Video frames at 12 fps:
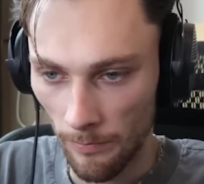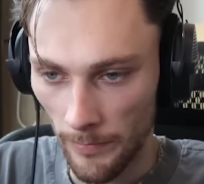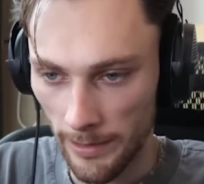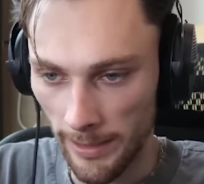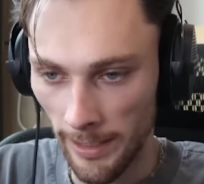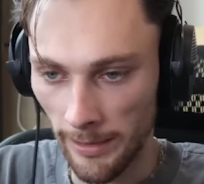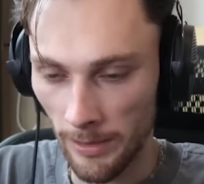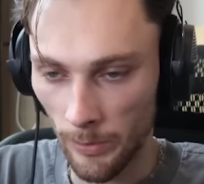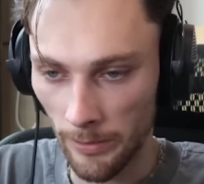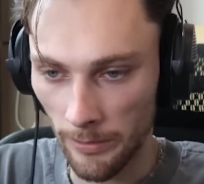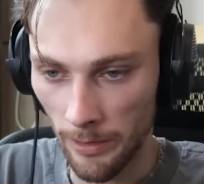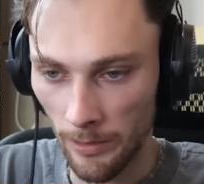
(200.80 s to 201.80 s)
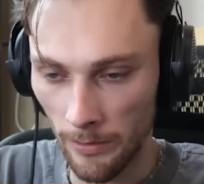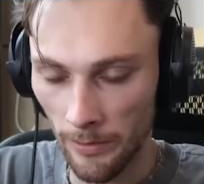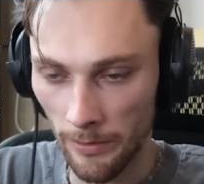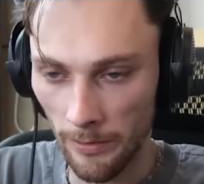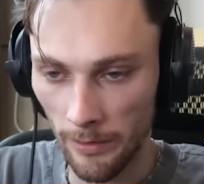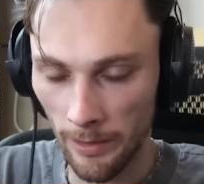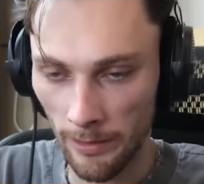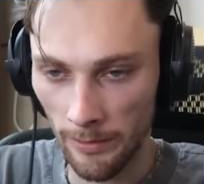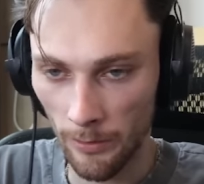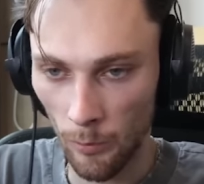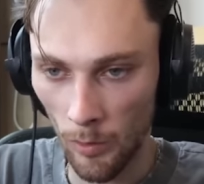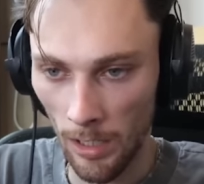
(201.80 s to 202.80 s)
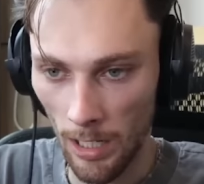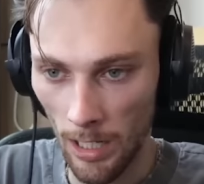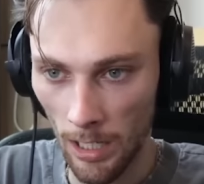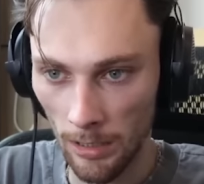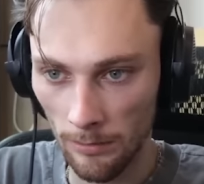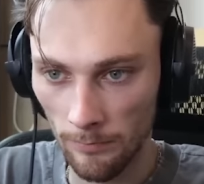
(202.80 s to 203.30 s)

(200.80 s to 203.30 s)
It's that East West Road next to Wa.